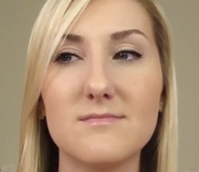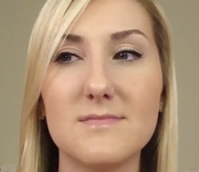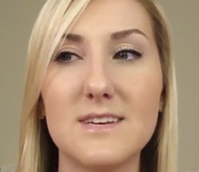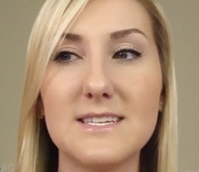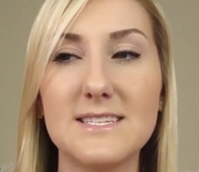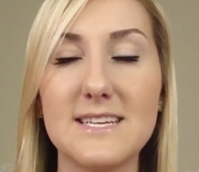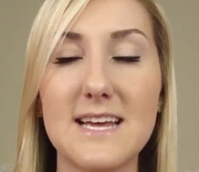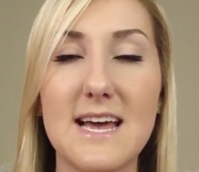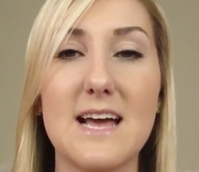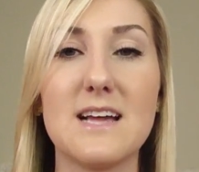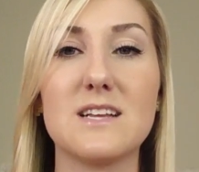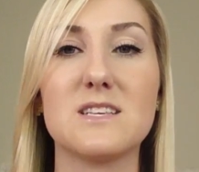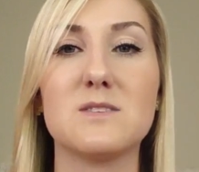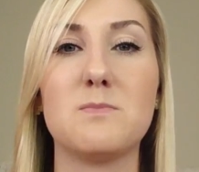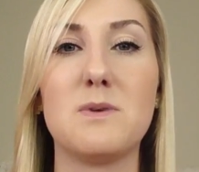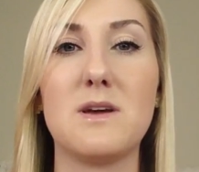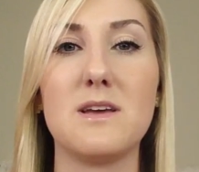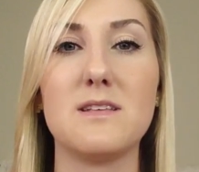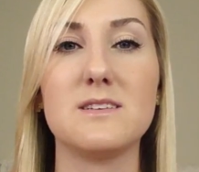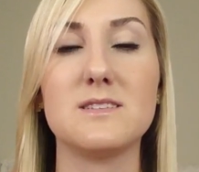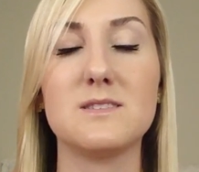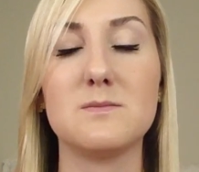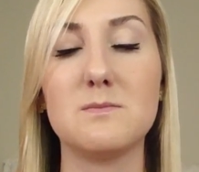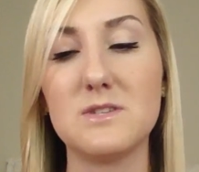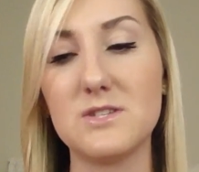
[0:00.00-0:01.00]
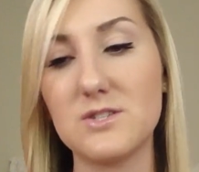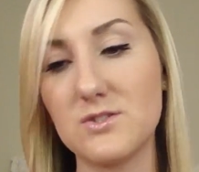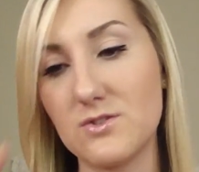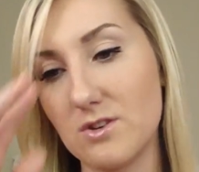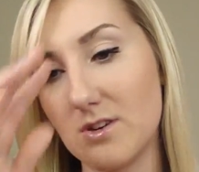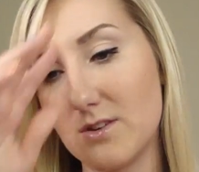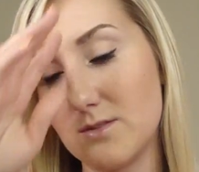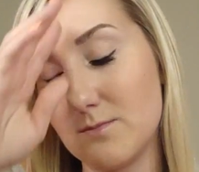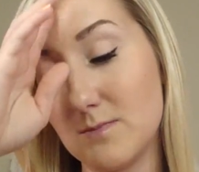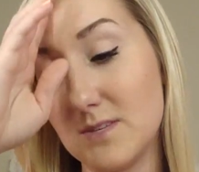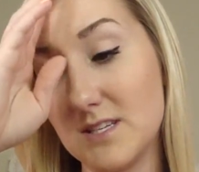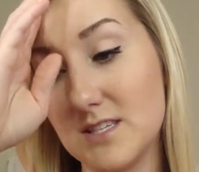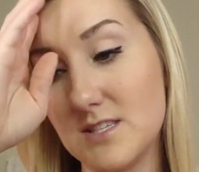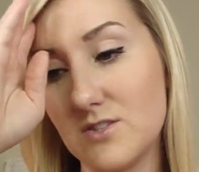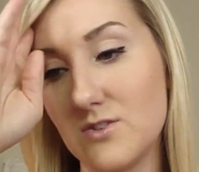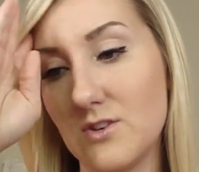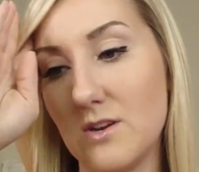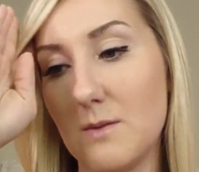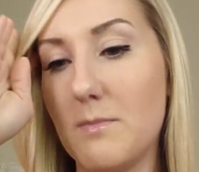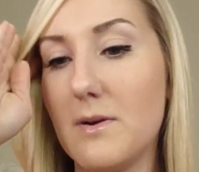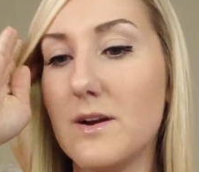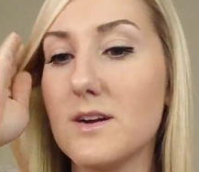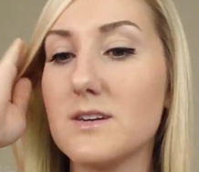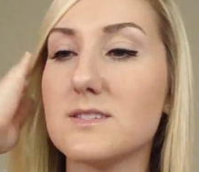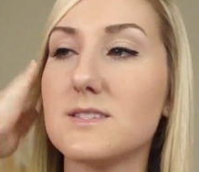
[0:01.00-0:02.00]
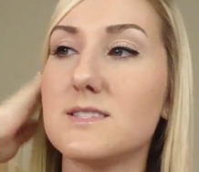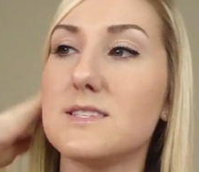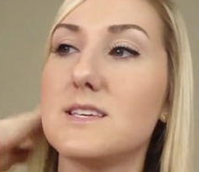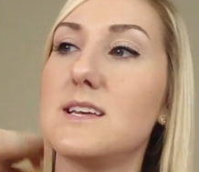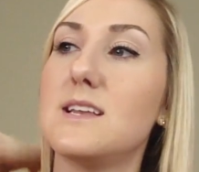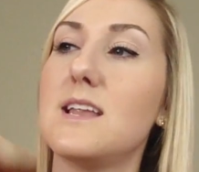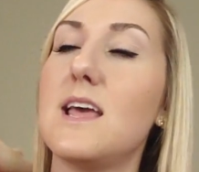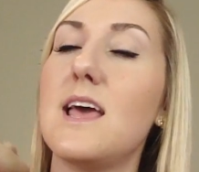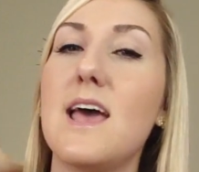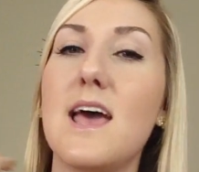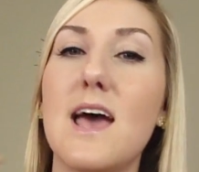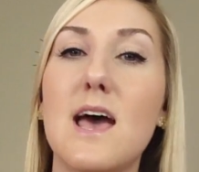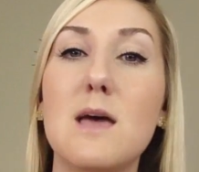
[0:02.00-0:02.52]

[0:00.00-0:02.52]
attacked by this mystery person,